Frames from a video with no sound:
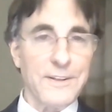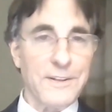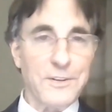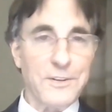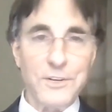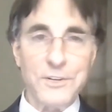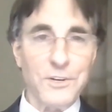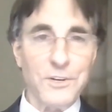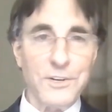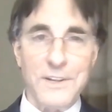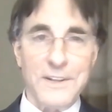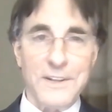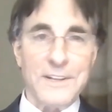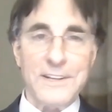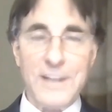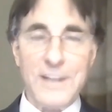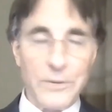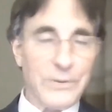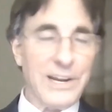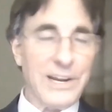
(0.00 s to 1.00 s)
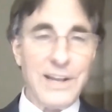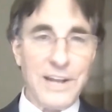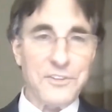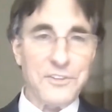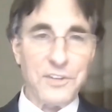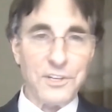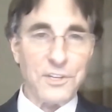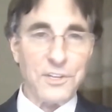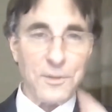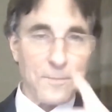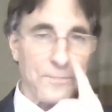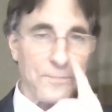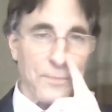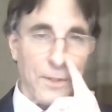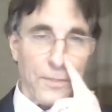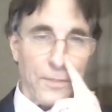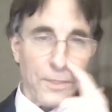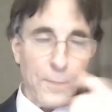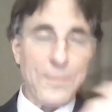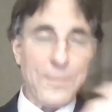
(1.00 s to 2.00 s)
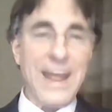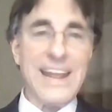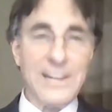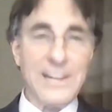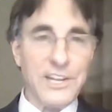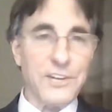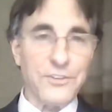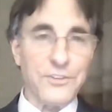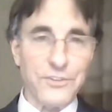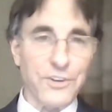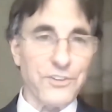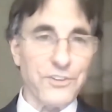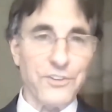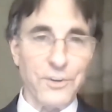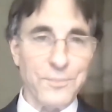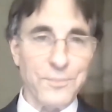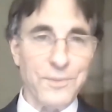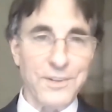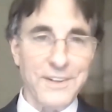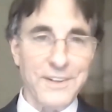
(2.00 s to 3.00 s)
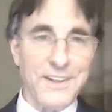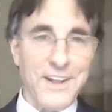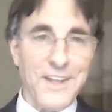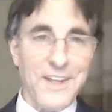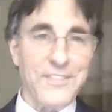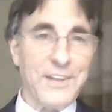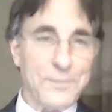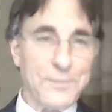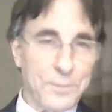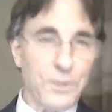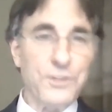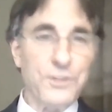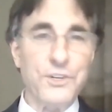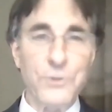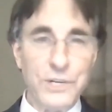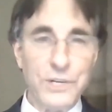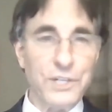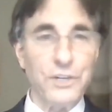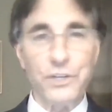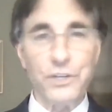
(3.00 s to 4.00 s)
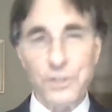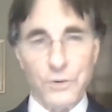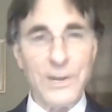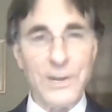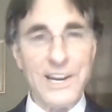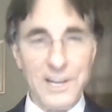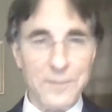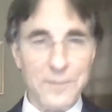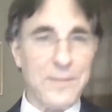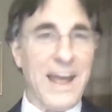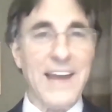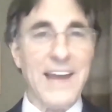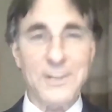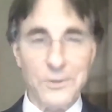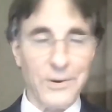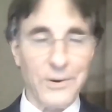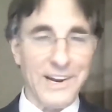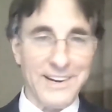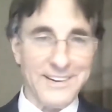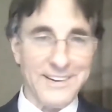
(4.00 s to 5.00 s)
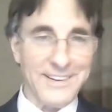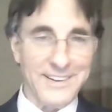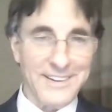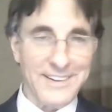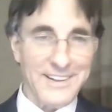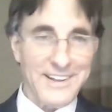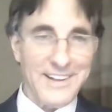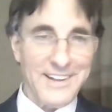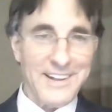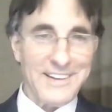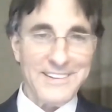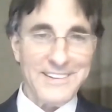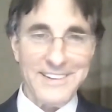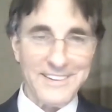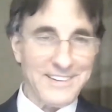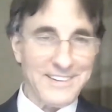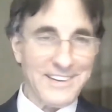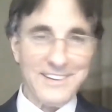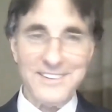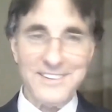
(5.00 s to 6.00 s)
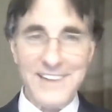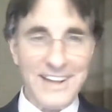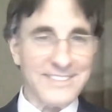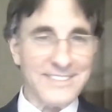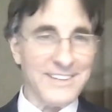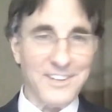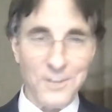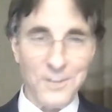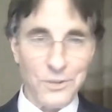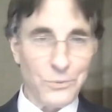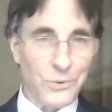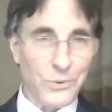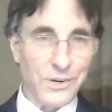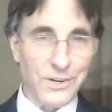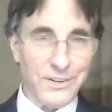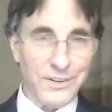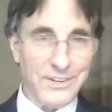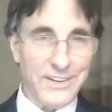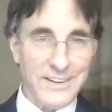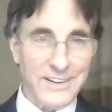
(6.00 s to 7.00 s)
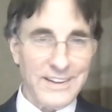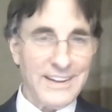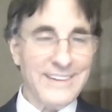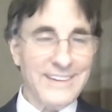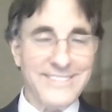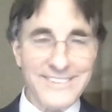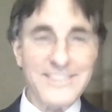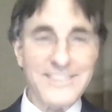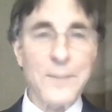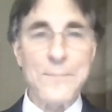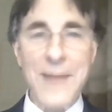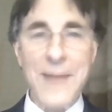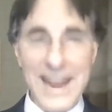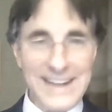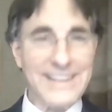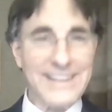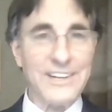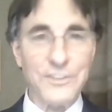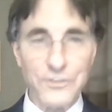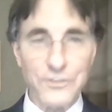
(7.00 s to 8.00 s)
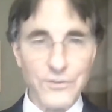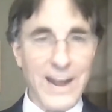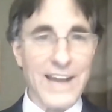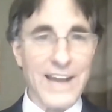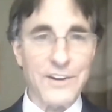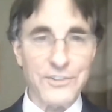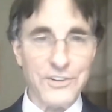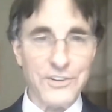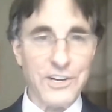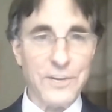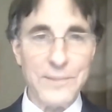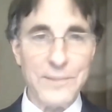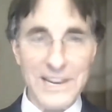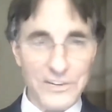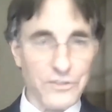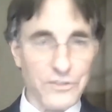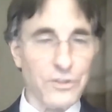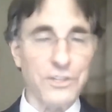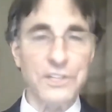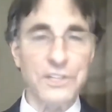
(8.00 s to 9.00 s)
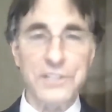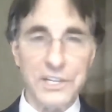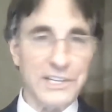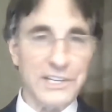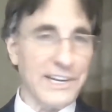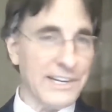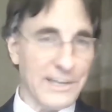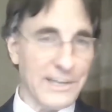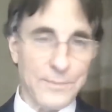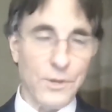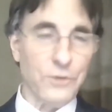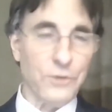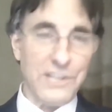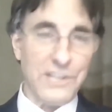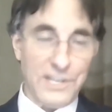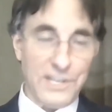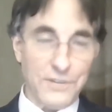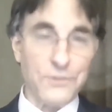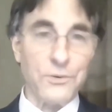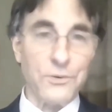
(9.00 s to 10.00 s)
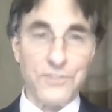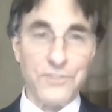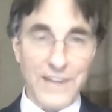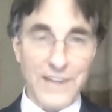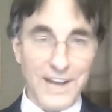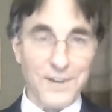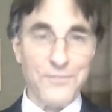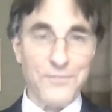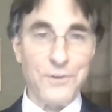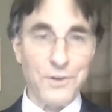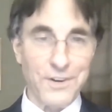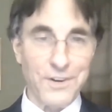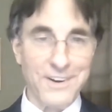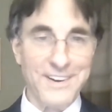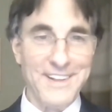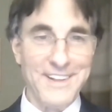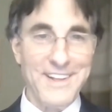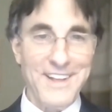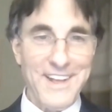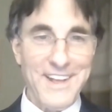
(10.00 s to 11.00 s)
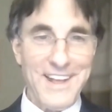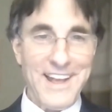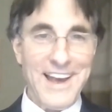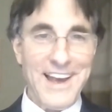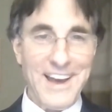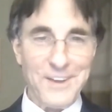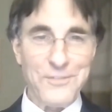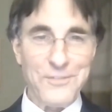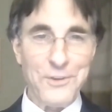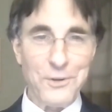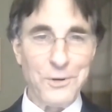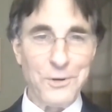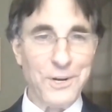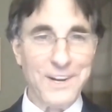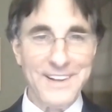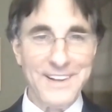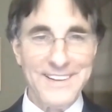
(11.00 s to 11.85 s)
You're, you're, you got to realize that the, the banking system, they put you in good credit and bad credit. Doesn't, it's not the end of the world. It's just a banking strategy to make sure that they're getting the most interest out of your, out of you.